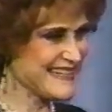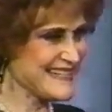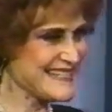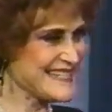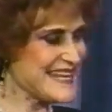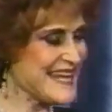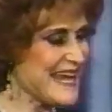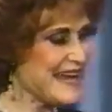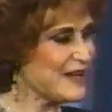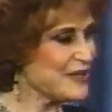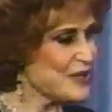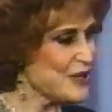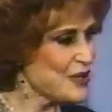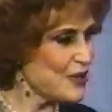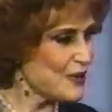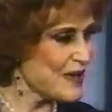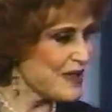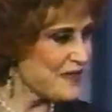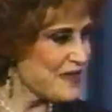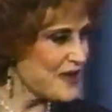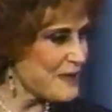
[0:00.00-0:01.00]
TL, you
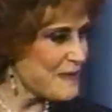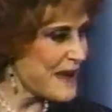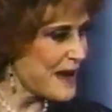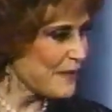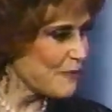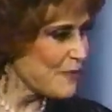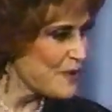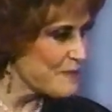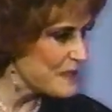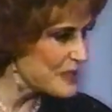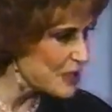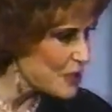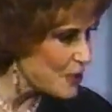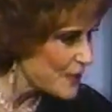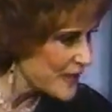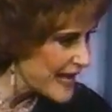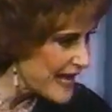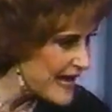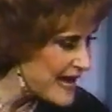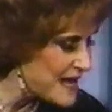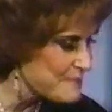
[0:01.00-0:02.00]
know anything about a woman
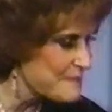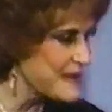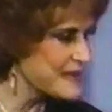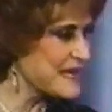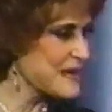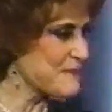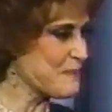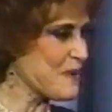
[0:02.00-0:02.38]
going ahead making